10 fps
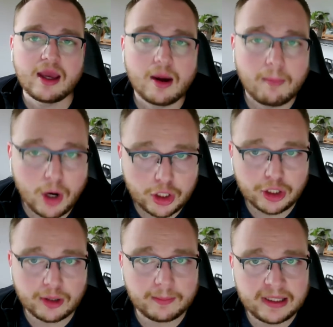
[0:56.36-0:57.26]

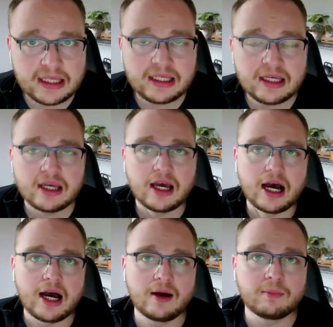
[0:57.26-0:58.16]
Marketer B
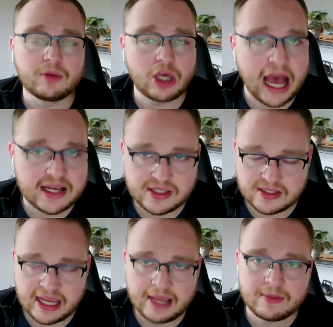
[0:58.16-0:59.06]
has the
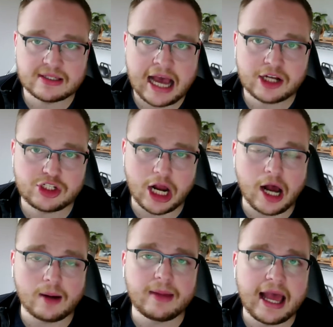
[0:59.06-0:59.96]
same exact
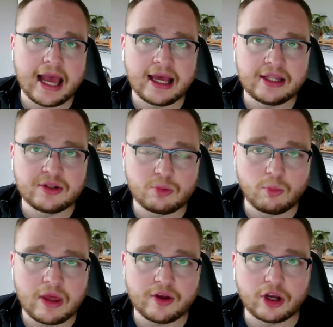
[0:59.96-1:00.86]
job, and
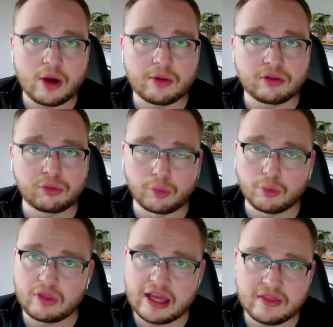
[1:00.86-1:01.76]
when they're going through,
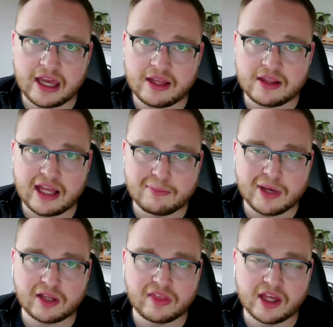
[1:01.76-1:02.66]
they
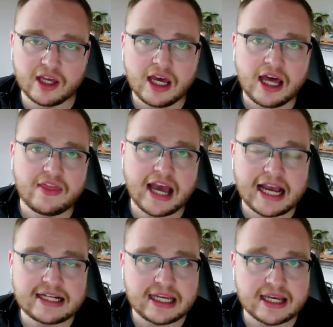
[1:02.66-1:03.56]
pick the
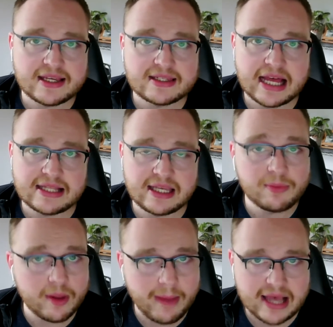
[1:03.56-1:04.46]
ideas that
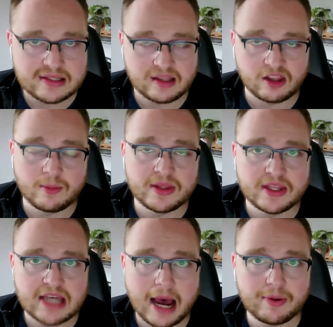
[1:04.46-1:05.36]
the best to them in the
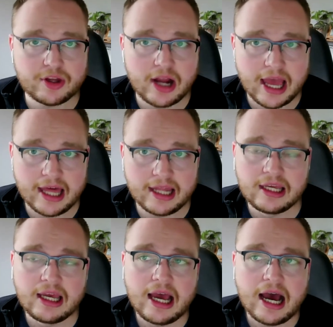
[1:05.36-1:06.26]
top of their head.
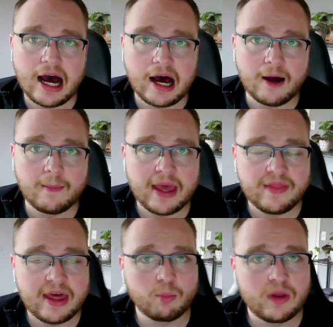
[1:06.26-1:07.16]
And
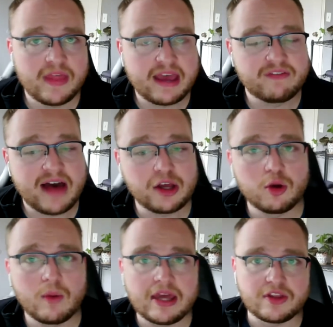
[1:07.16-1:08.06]
then when they
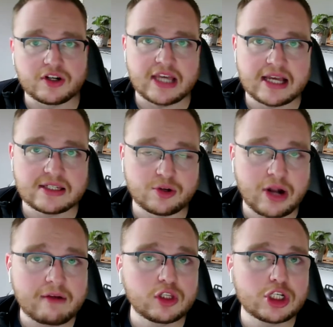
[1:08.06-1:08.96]
evaluate their tests, they're
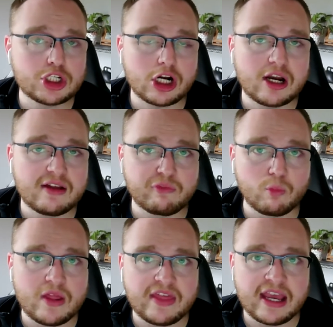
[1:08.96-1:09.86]
not really sure if
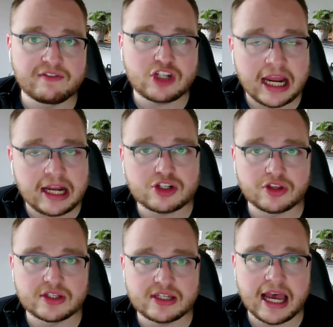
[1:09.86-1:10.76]
what they've changed on
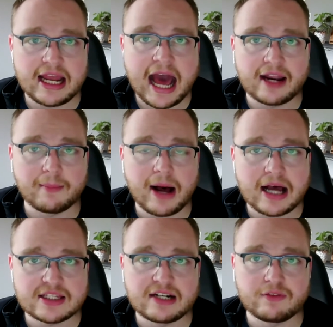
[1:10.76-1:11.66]
the site had a
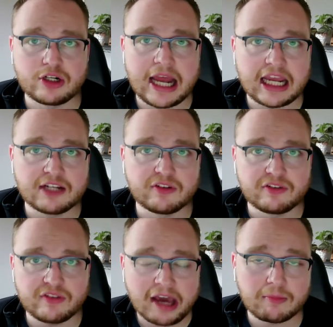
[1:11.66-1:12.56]
positive or negative
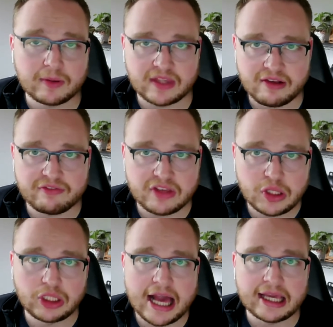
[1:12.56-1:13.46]
effect, but they feel
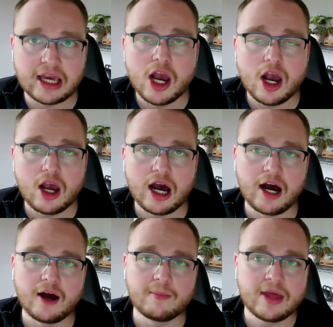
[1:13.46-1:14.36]
like
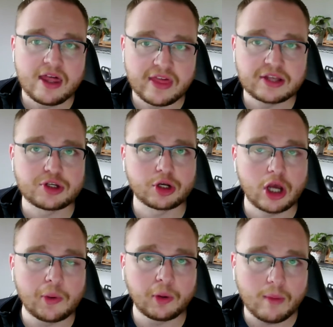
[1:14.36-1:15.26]
things are
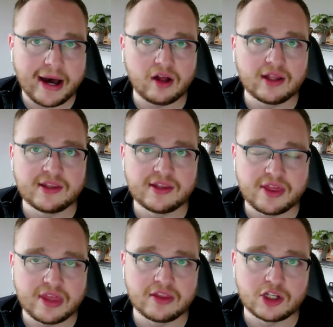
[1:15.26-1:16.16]
going well and
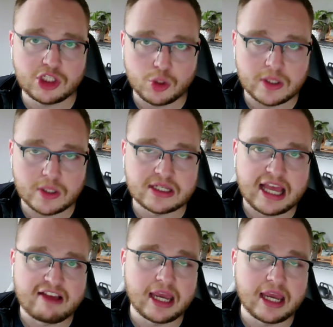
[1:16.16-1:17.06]
the choices they've
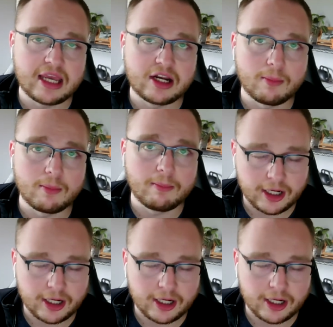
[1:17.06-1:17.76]
made are better.